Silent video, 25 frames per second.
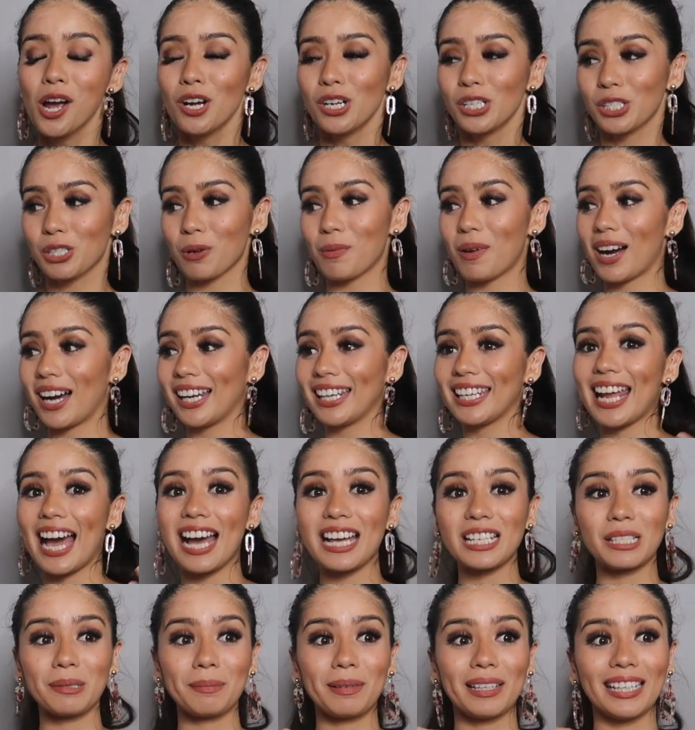So mga
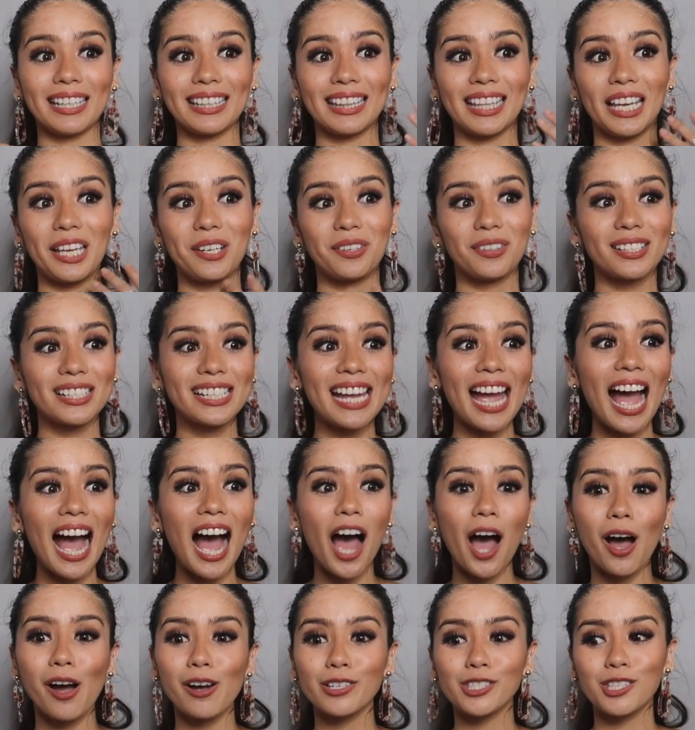last minute na yung
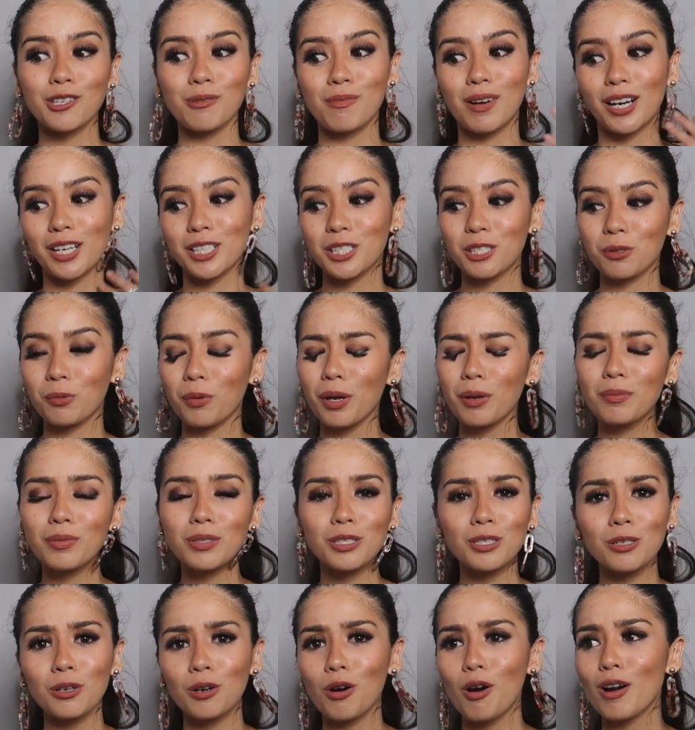gowns, yung mga
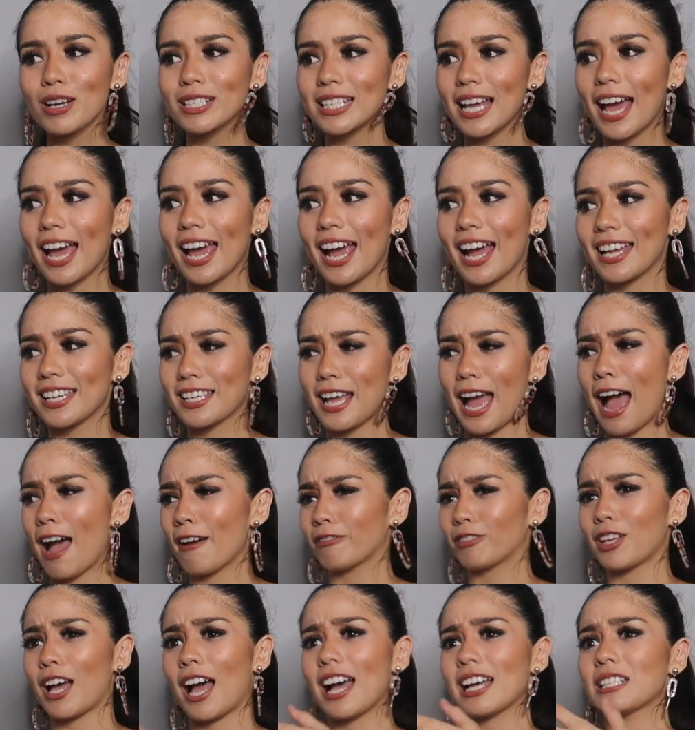swimsuits. I
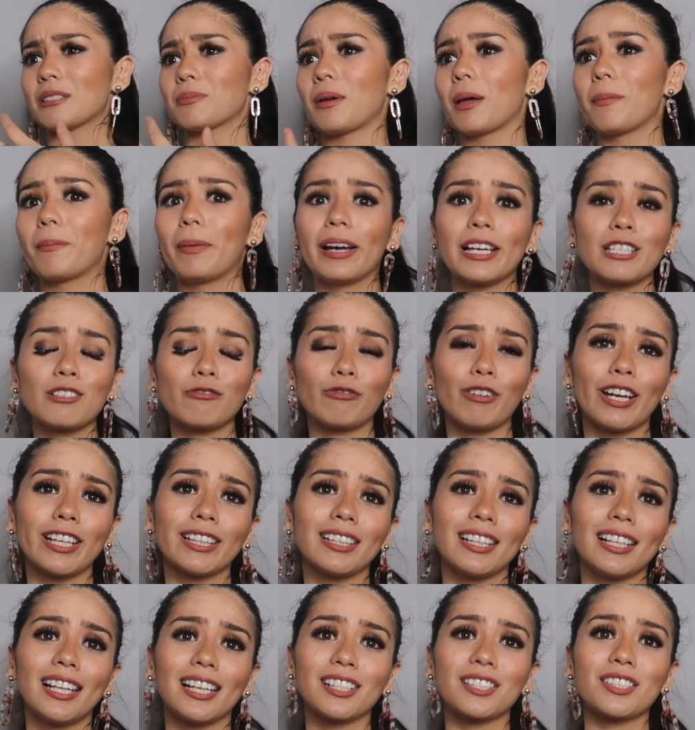have to ask my best friend
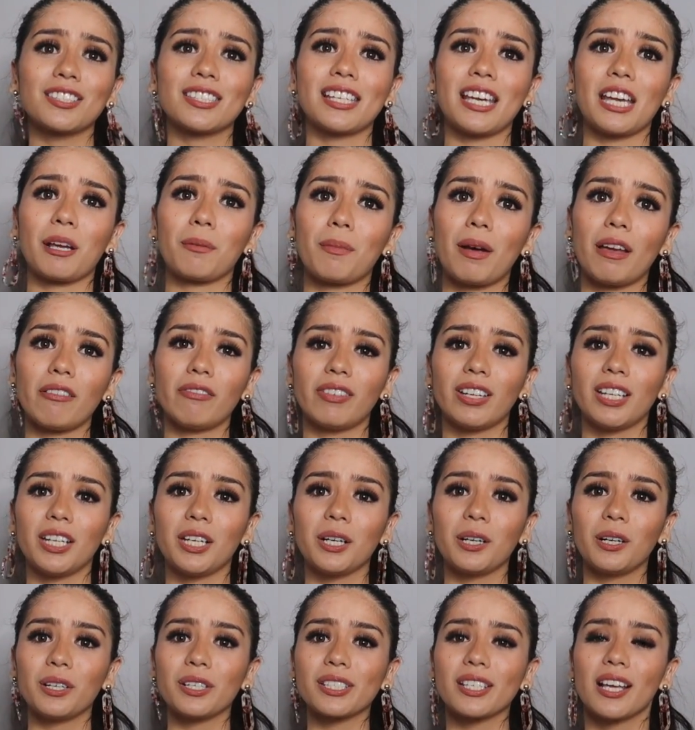na lang to take my
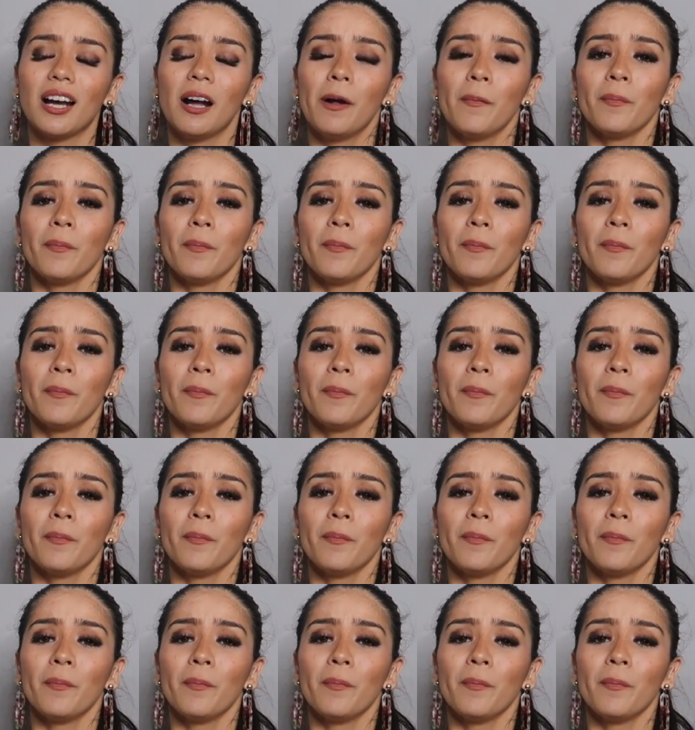videos.